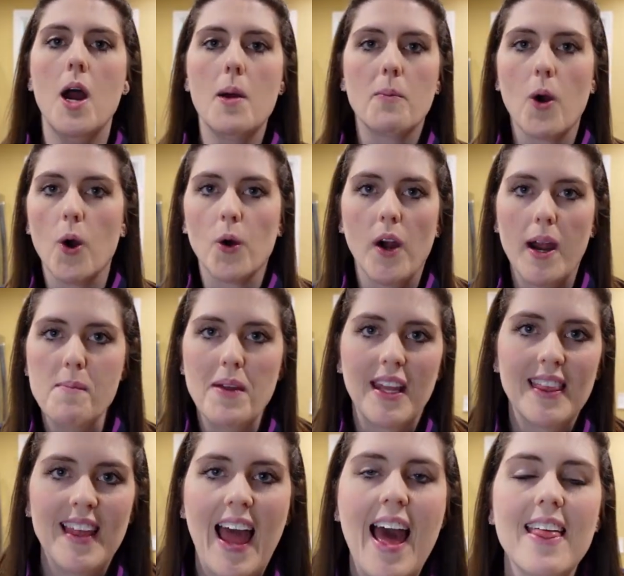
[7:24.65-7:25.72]

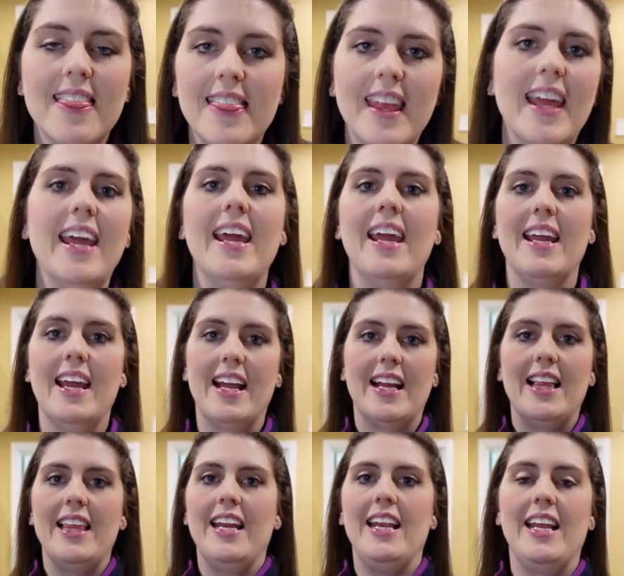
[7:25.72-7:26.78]
programming that thing and
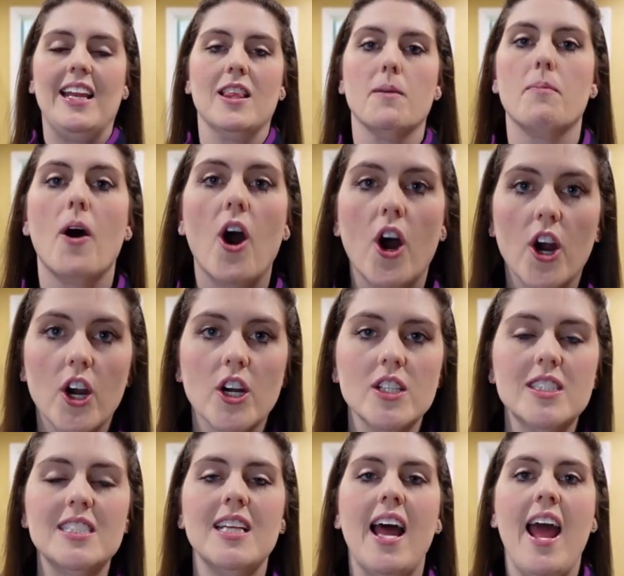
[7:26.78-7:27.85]
cleaning the
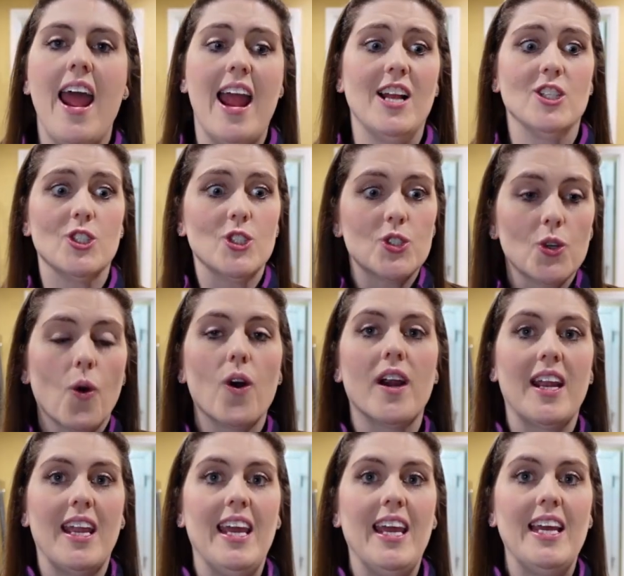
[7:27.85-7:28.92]
parts and
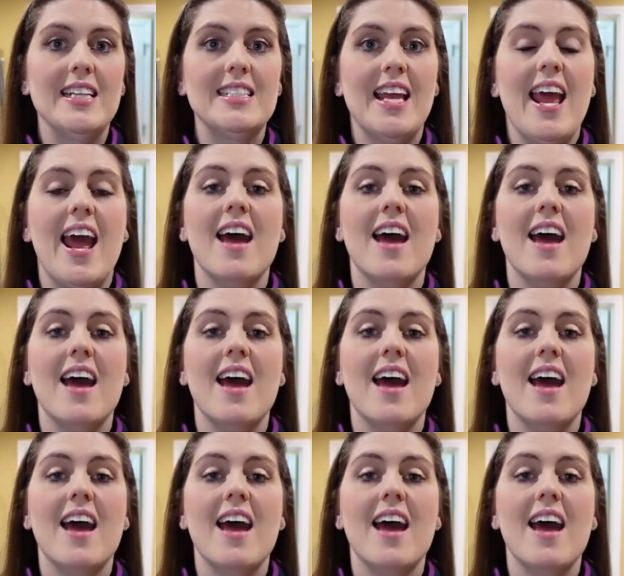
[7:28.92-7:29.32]
storing it,